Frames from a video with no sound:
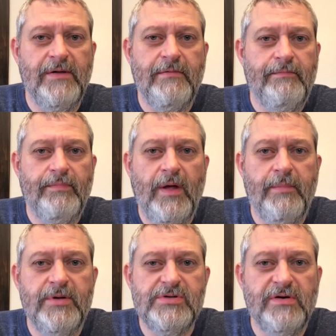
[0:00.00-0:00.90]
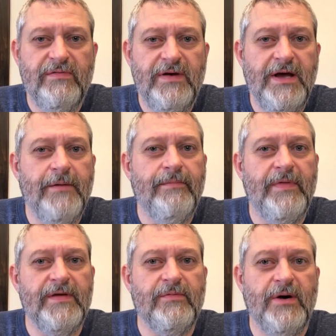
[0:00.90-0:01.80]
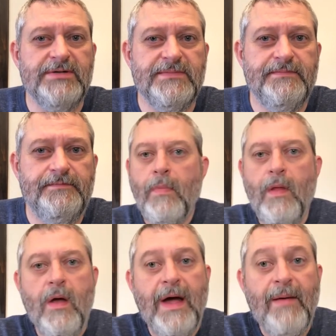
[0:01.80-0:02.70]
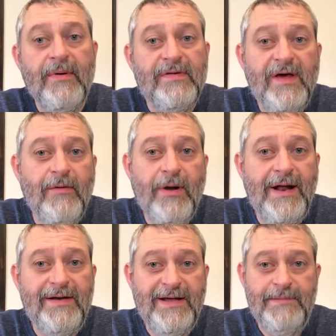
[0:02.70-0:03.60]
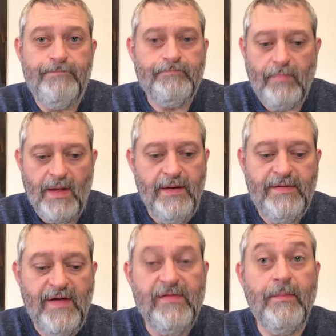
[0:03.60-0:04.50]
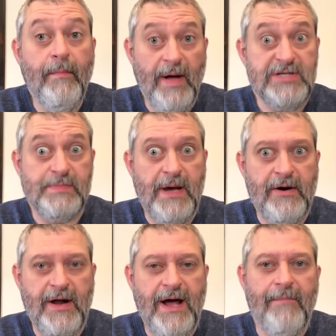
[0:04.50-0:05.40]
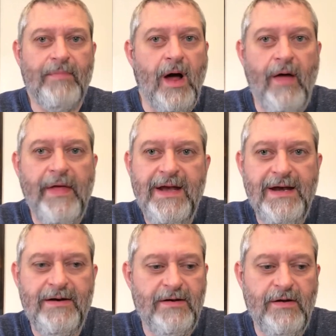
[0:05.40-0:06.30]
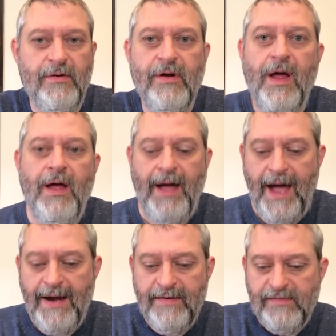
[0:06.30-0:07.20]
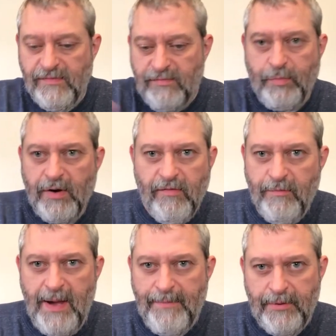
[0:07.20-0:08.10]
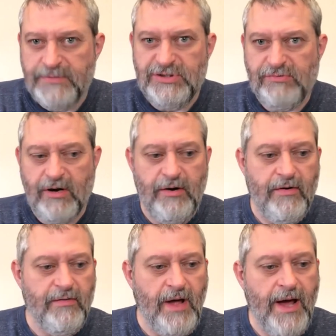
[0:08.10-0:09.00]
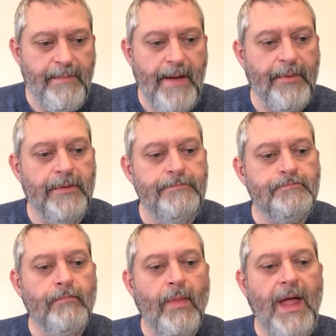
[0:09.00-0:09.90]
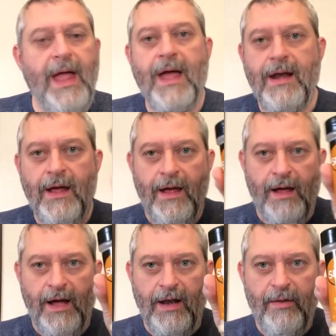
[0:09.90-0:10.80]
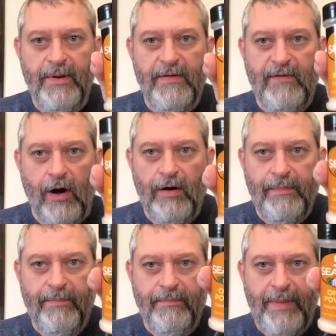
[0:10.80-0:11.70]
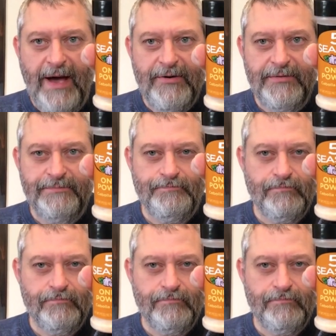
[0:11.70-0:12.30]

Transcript: with. Hope you enjoy this video. Thanks for watching. All right, I'm gonna tell you what I did. Tastes much better now. All they needed to do, added some sprinkle of pepper, just regular uh, pepper, and a little bit of garlic powder